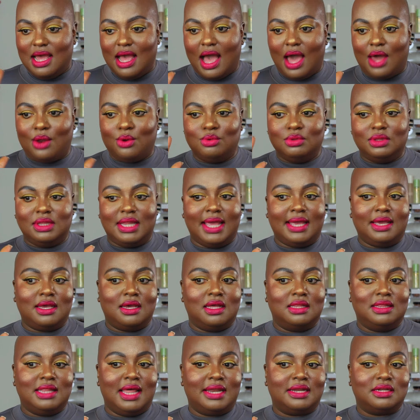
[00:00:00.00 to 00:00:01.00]
I don't like
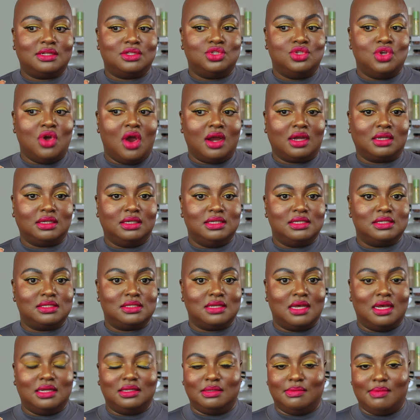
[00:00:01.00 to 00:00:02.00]
a lot of darkness
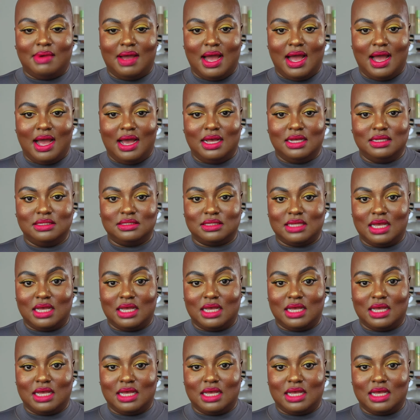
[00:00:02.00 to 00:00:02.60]
under my eyes.